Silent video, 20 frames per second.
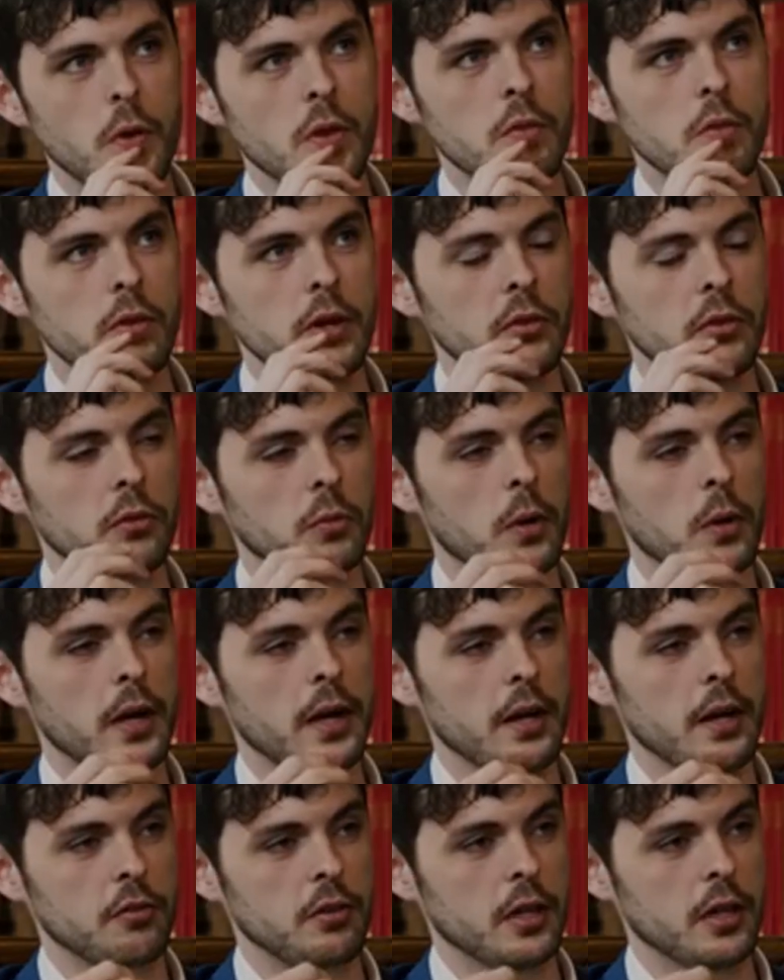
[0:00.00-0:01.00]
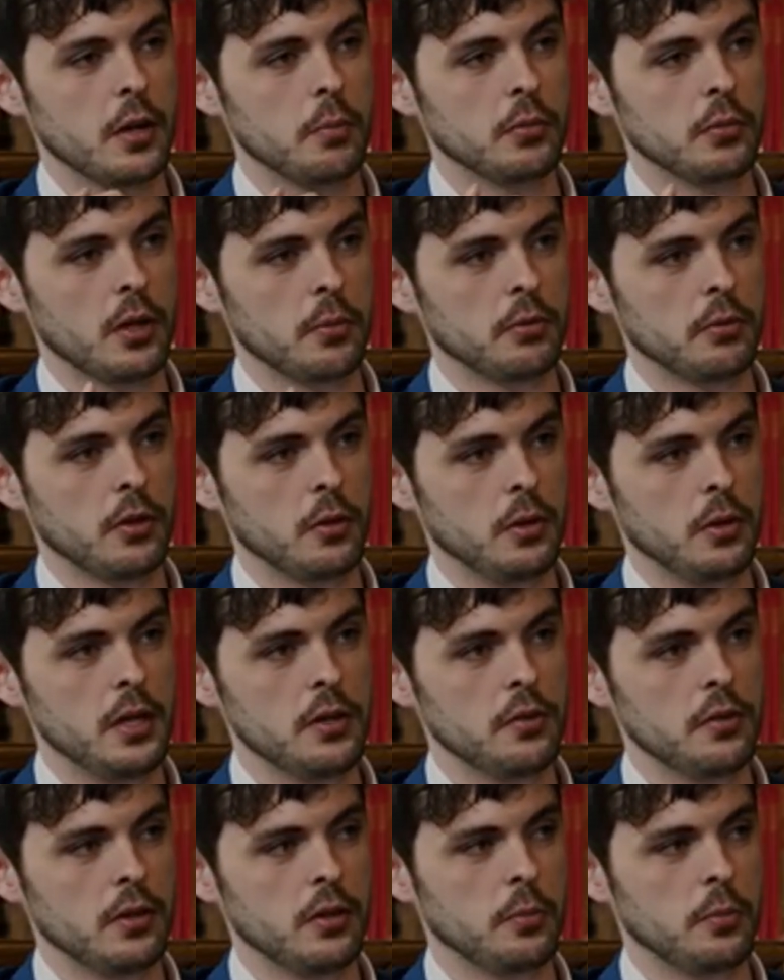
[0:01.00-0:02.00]
of the reasons why it actually comes up so
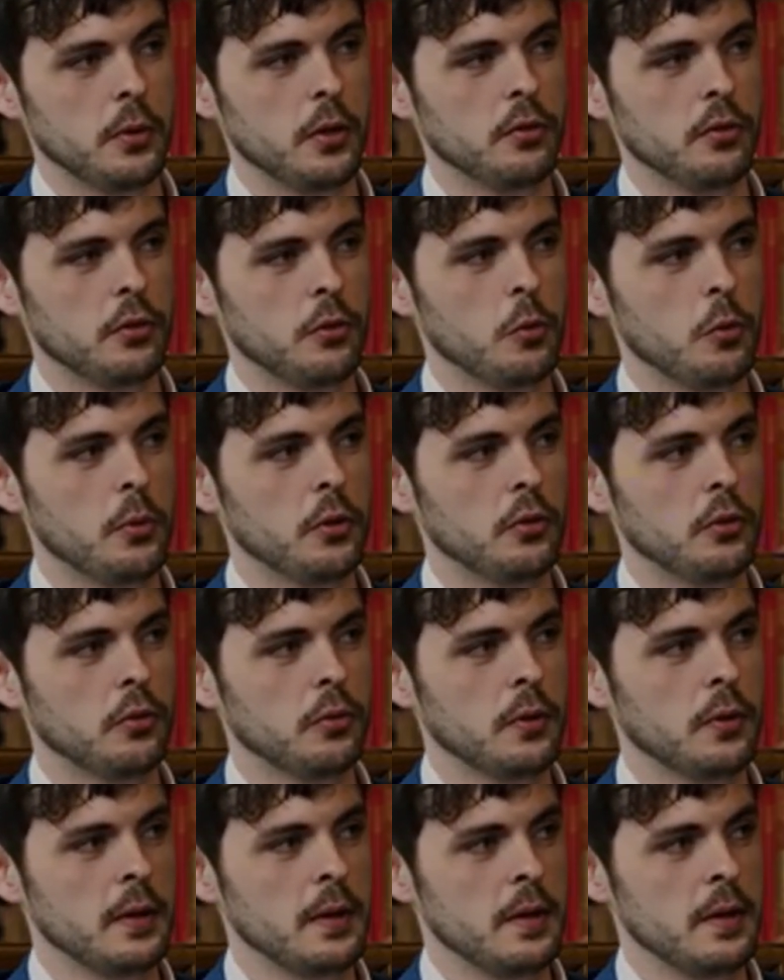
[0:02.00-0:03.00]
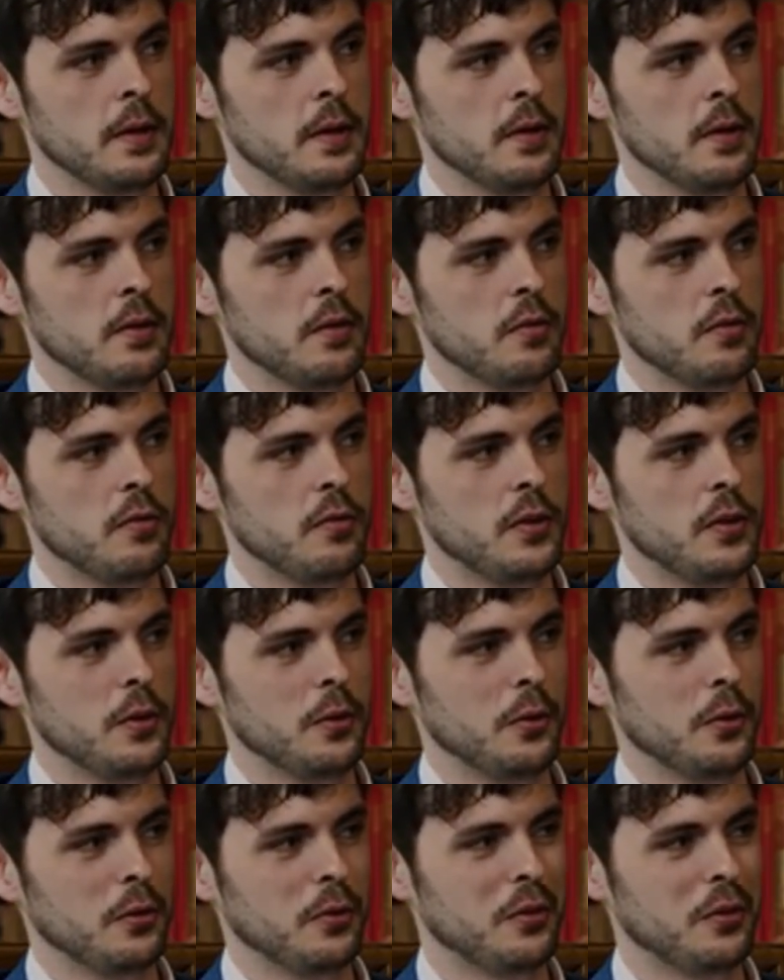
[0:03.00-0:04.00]
little is because it almost
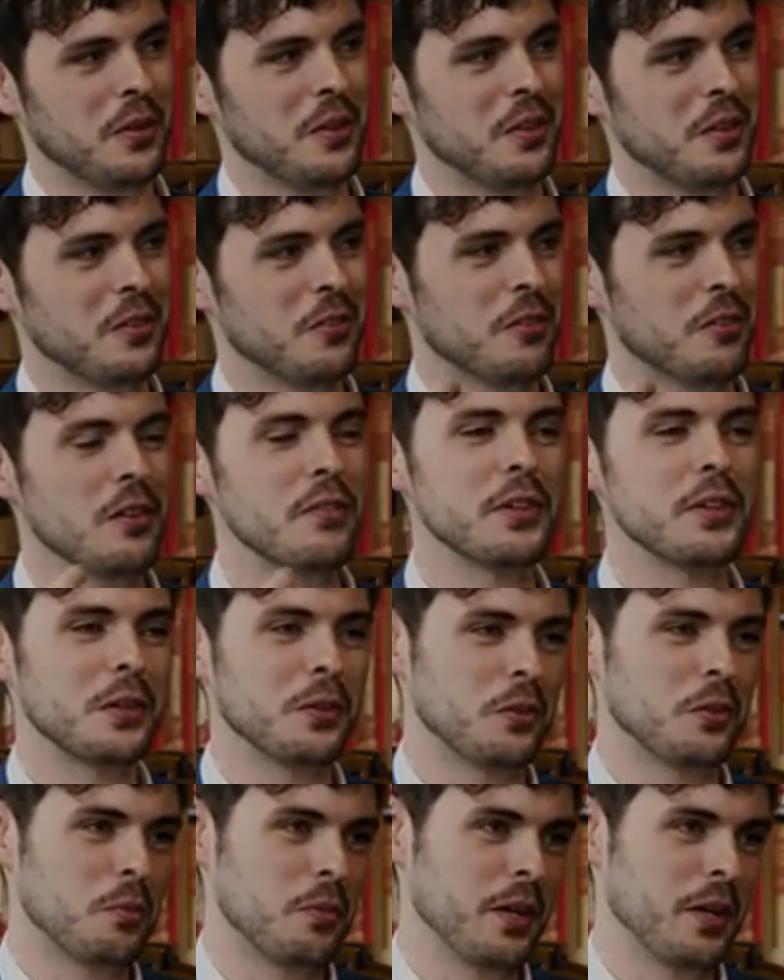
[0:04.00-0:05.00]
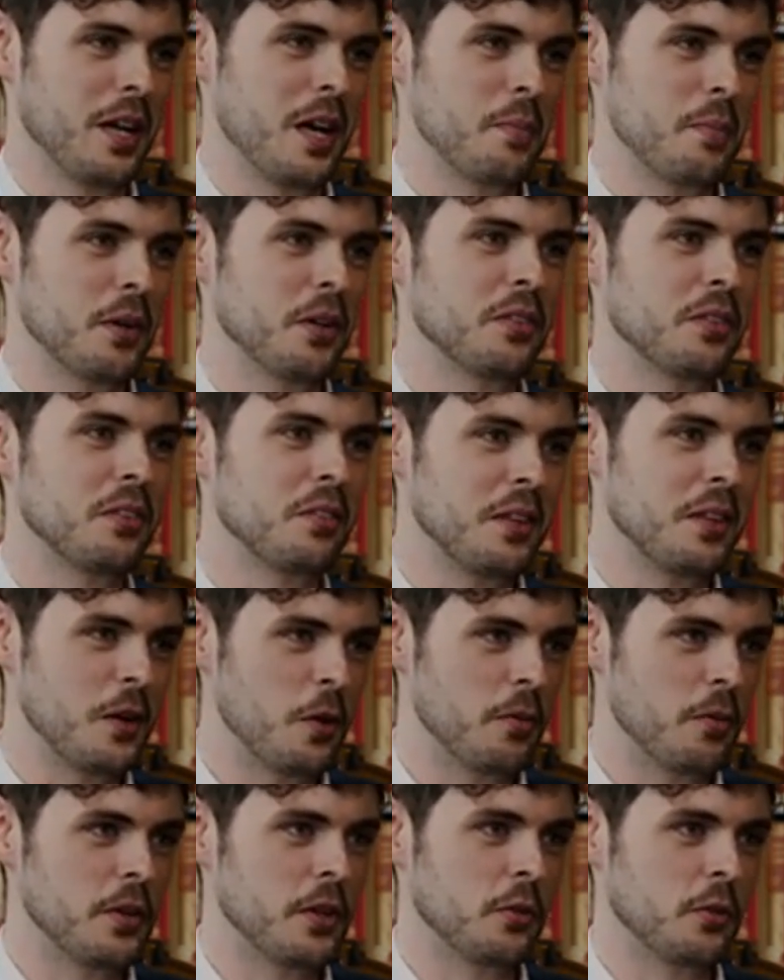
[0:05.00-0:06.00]
feels trivial to bring up, because it's
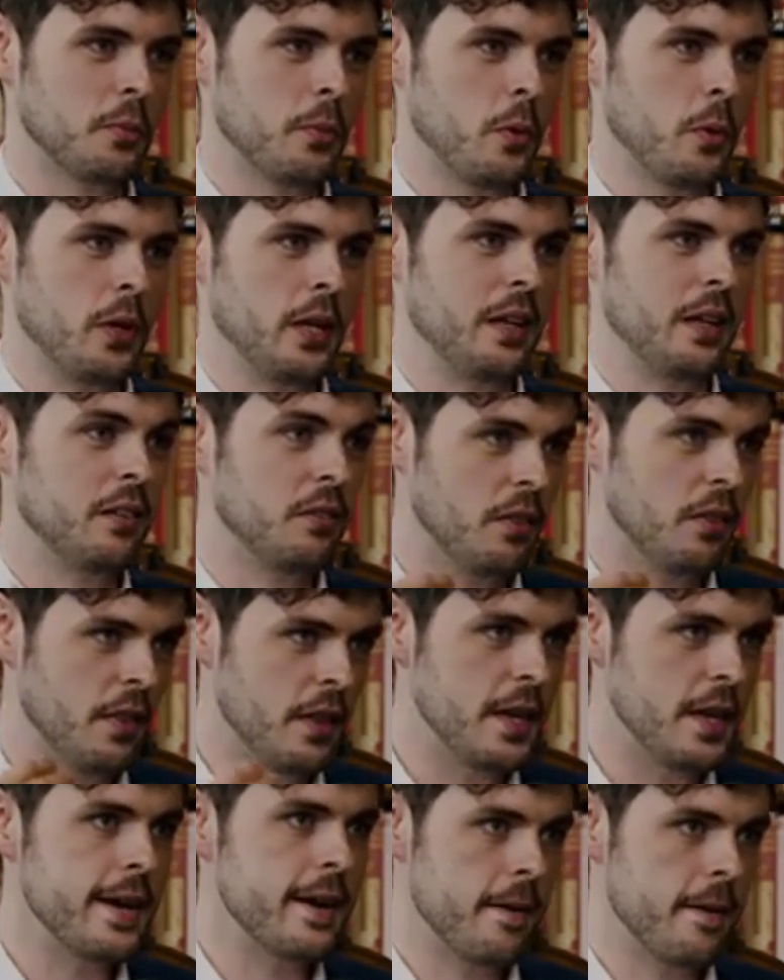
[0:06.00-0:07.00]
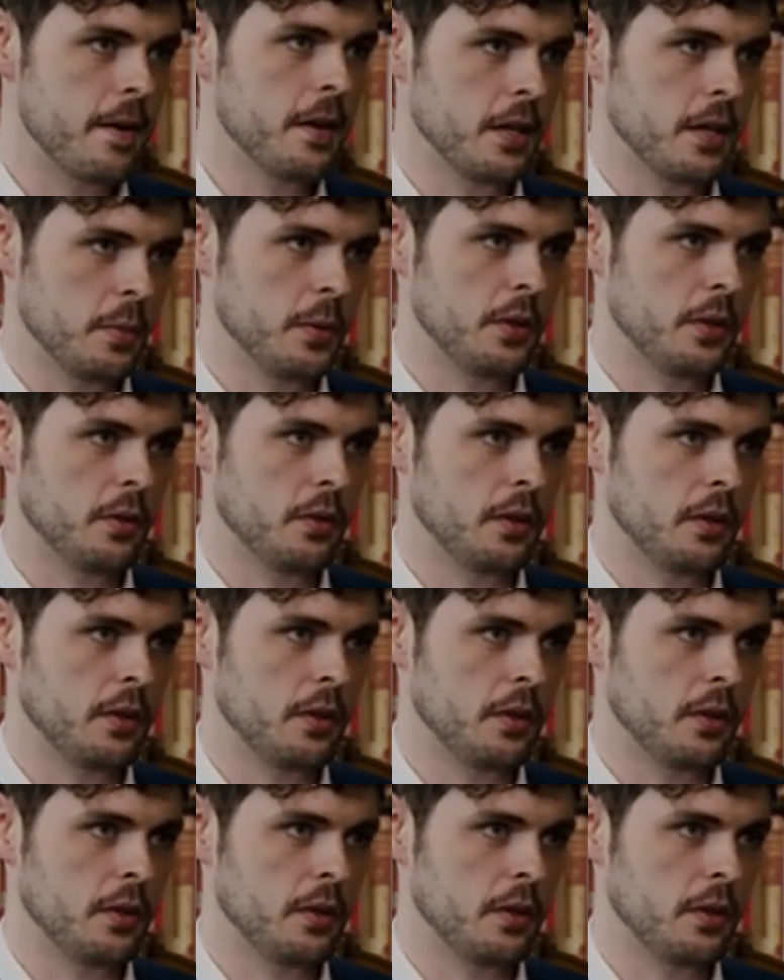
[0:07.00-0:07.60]
the obvious point. It is the argument.